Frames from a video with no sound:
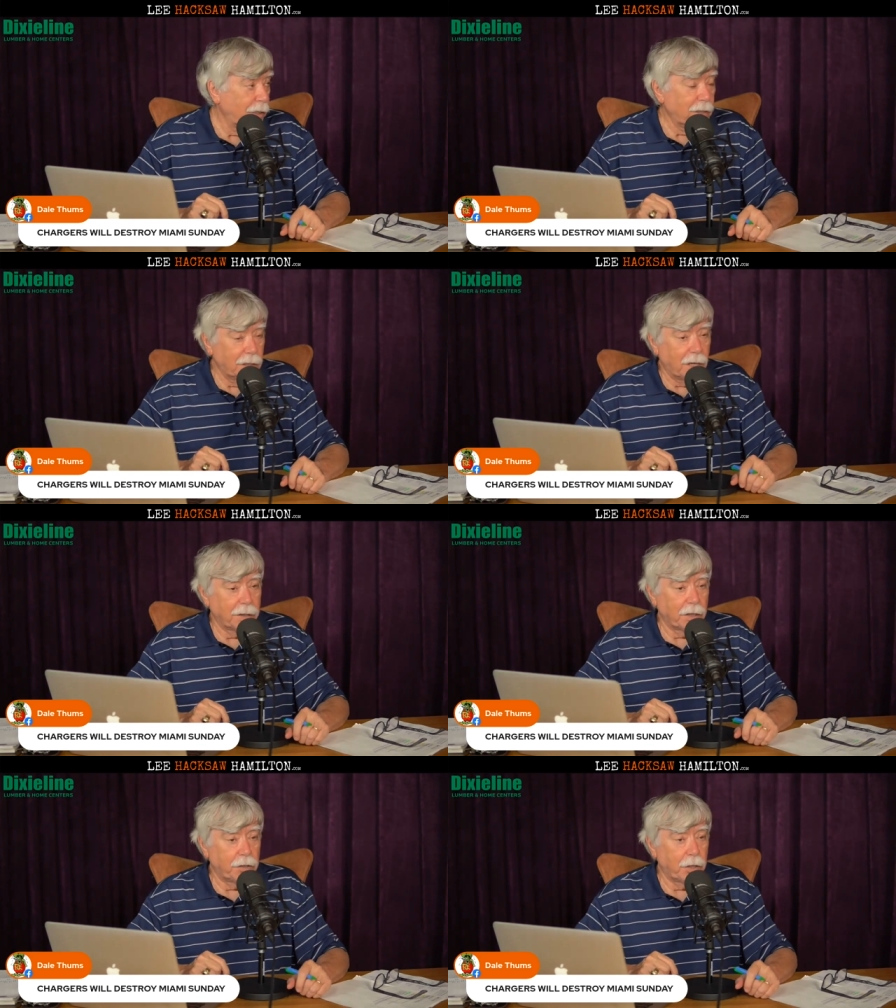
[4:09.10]

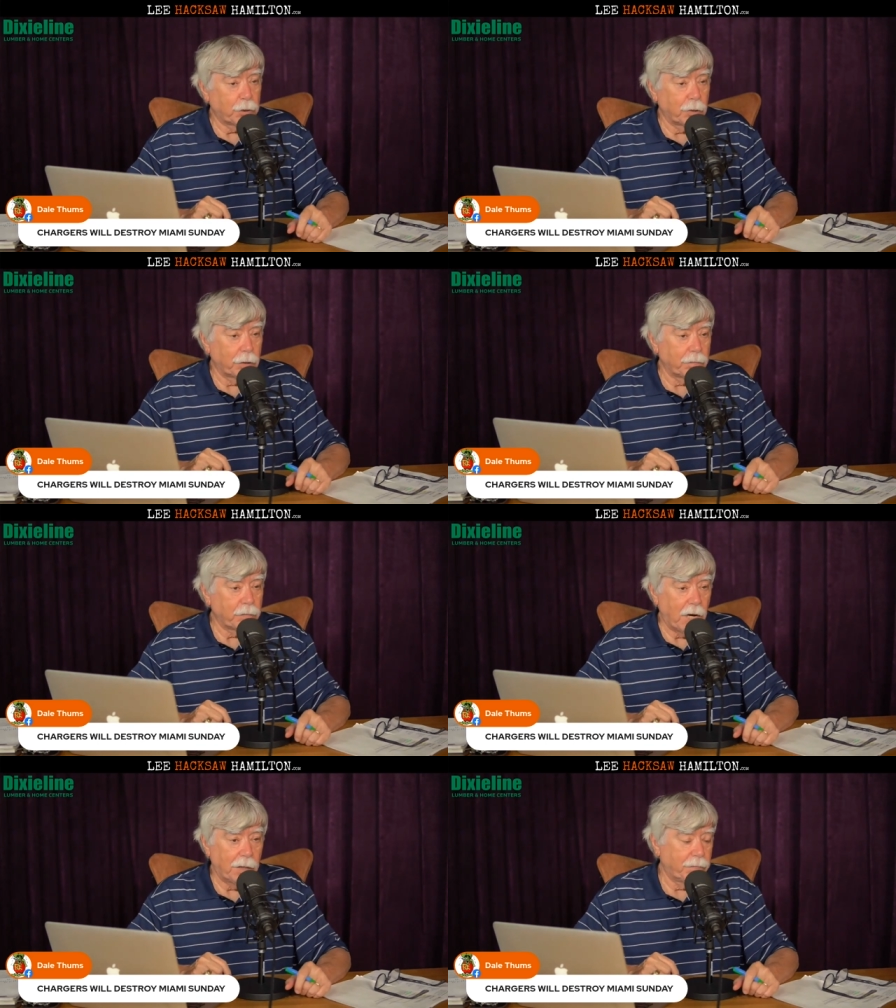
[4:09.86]
on the depth chart.
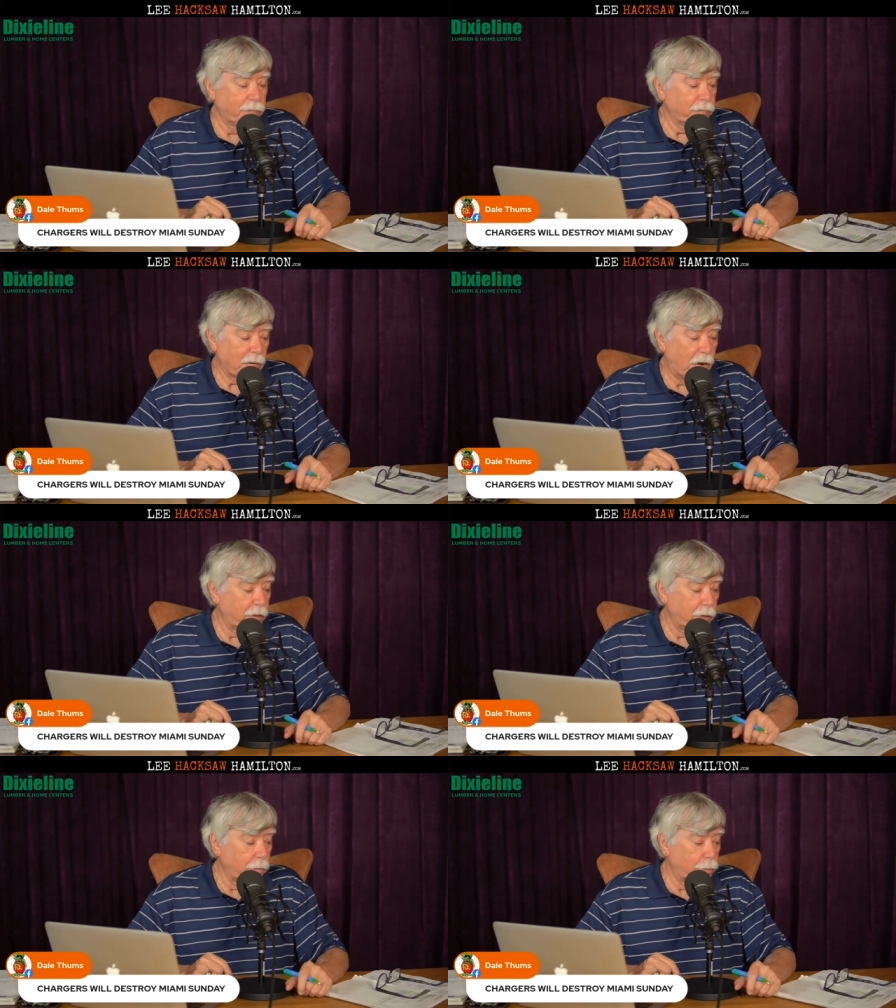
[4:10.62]
I, I
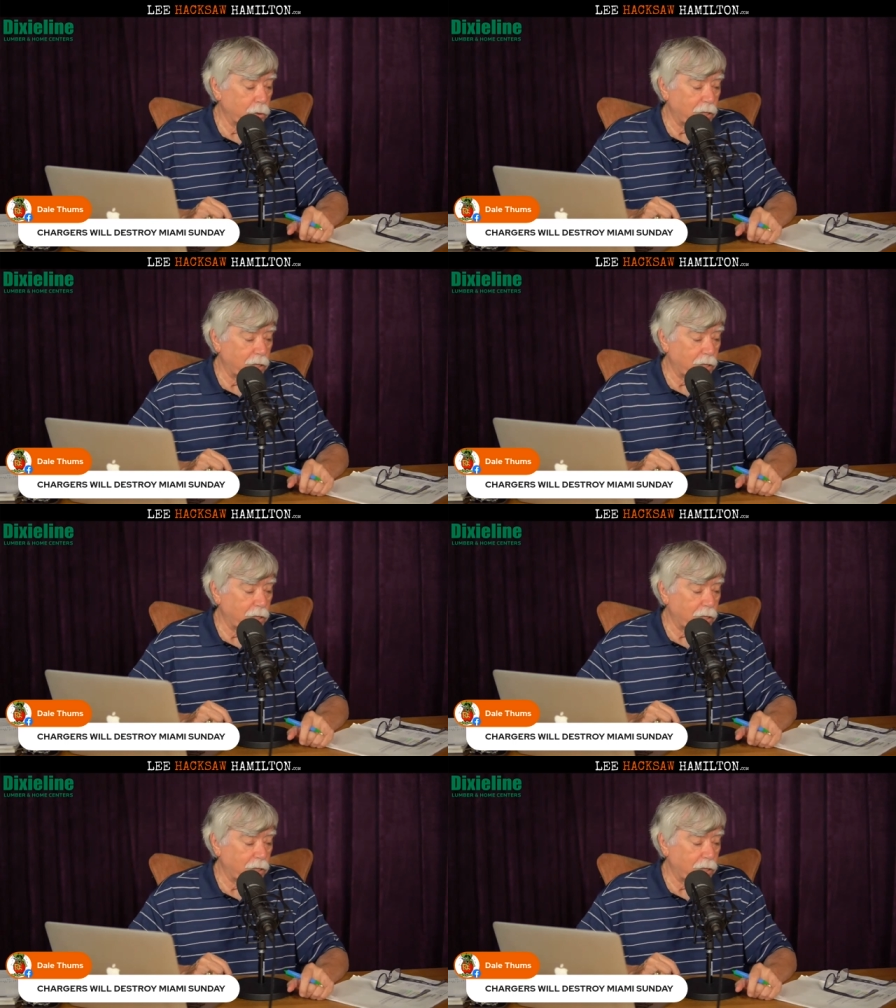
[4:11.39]
think the Bolts